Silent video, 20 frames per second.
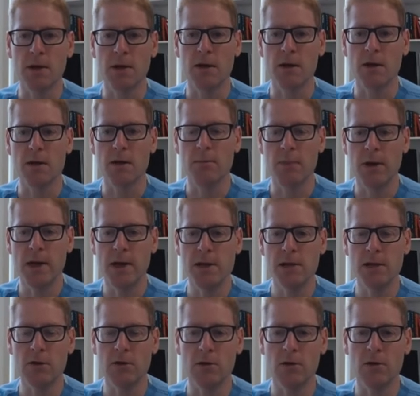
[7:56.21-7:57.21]
uh,
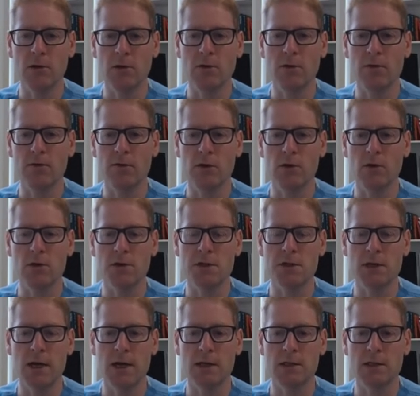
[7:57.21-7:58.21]
peak uh, for
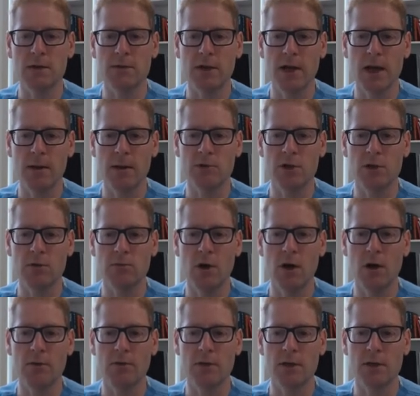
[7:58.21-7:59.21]
non-selective capture
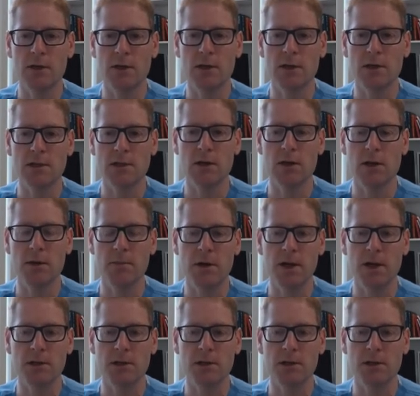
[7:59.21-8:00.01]
rather than a, slight